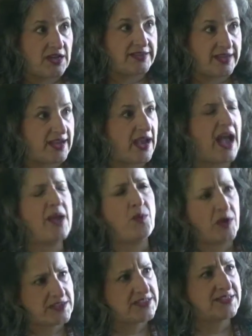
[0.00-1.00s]
yeah, I
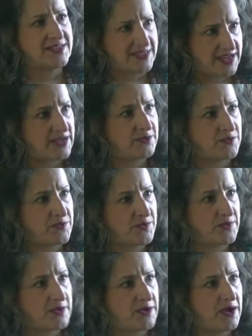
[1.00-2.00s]
wasn't safe
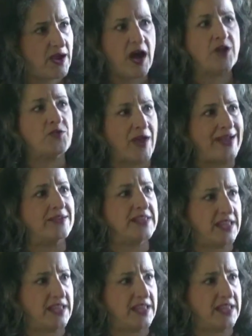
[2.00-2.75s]
around